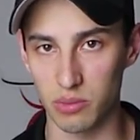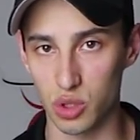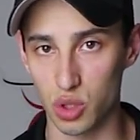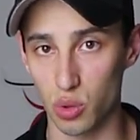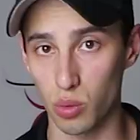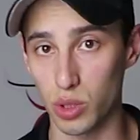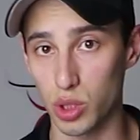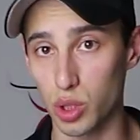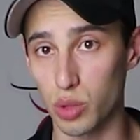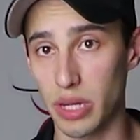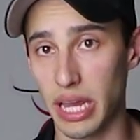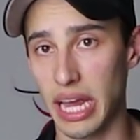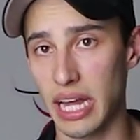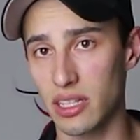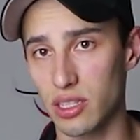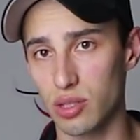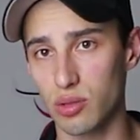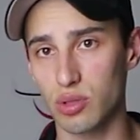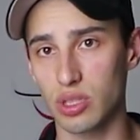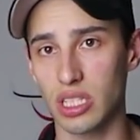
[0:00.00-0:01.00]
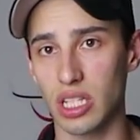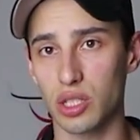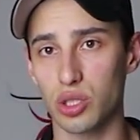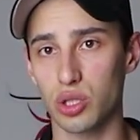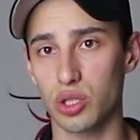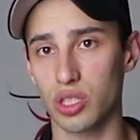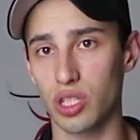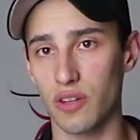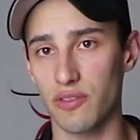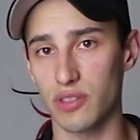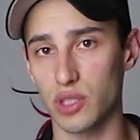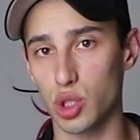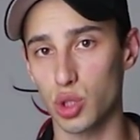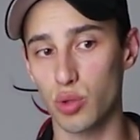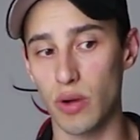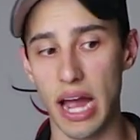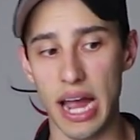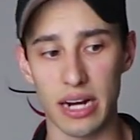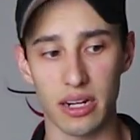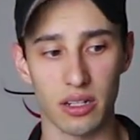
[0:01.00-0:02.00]
So what you can do is get yourself a
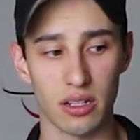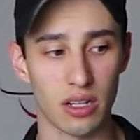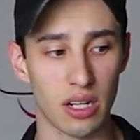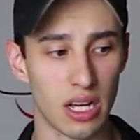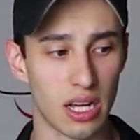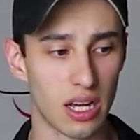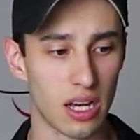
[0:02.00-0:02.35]
tracker.